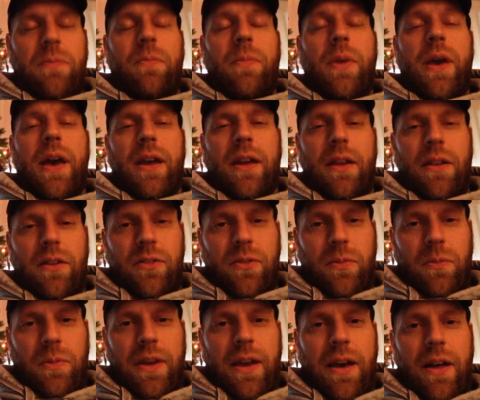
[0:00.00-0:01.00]
Pack in
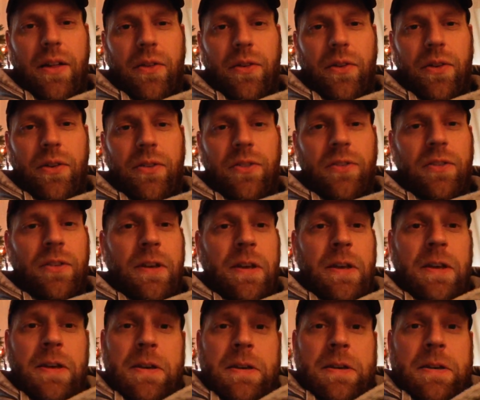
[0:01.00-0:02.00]
some calories.
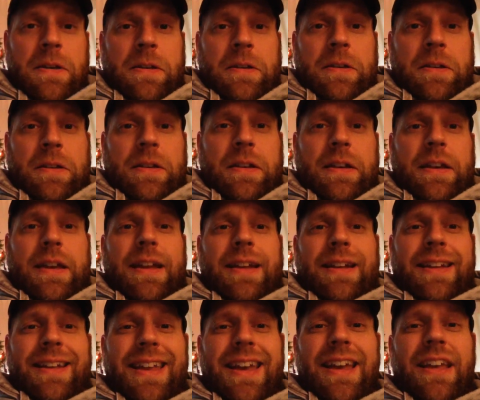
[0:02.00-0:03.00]

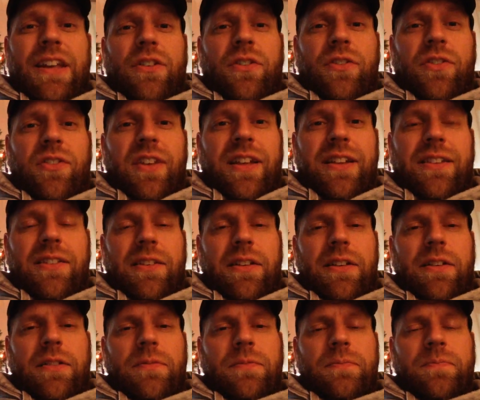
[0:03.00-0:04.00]
And get your sets
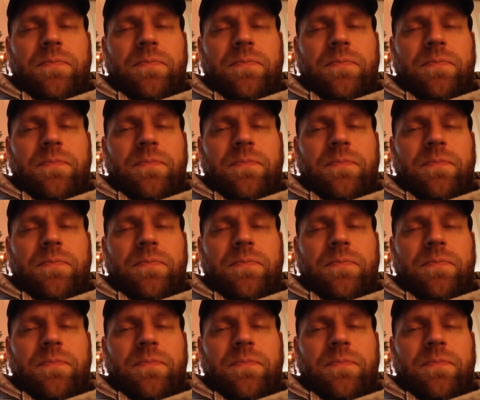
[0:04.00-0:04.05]
in.